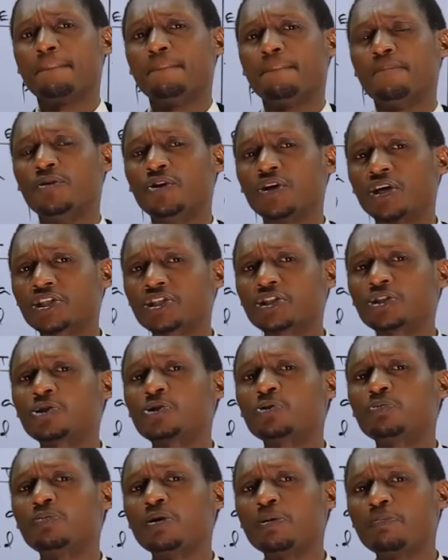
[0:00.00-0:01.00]
not
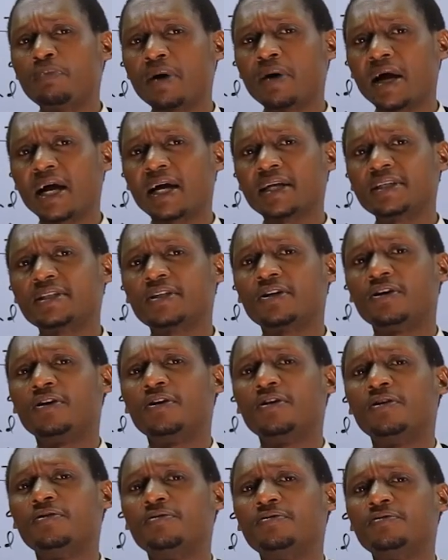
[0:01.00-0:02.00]
to be part
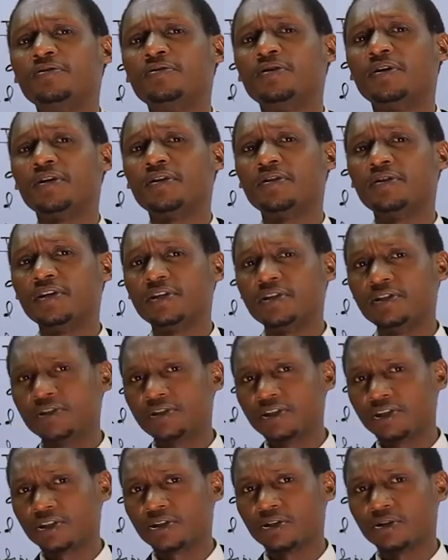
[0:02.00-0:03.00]
of the
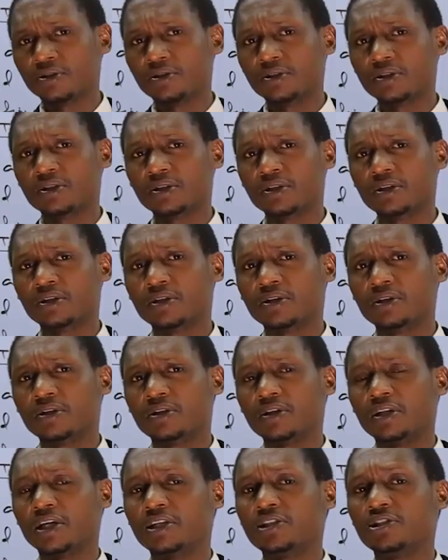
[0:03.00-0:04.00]
decision
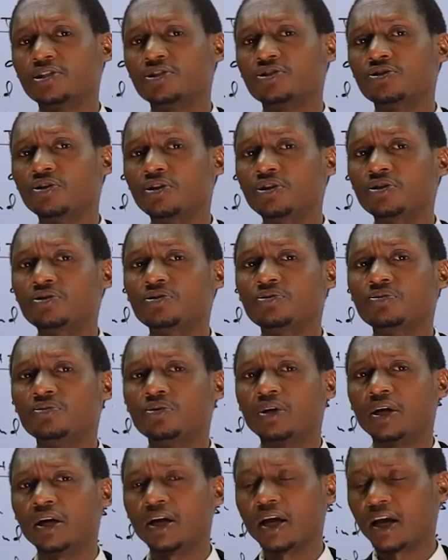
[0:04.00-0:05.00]
that is going
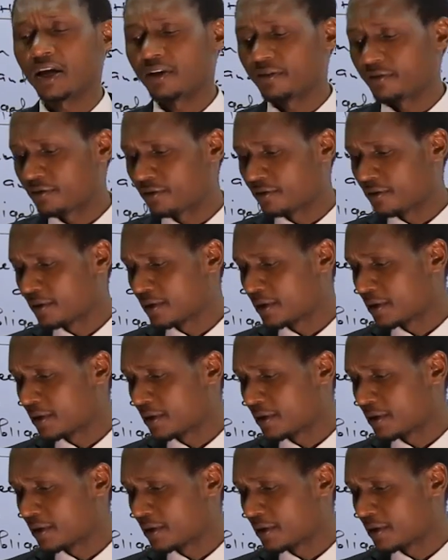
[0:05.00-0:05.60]
to arrive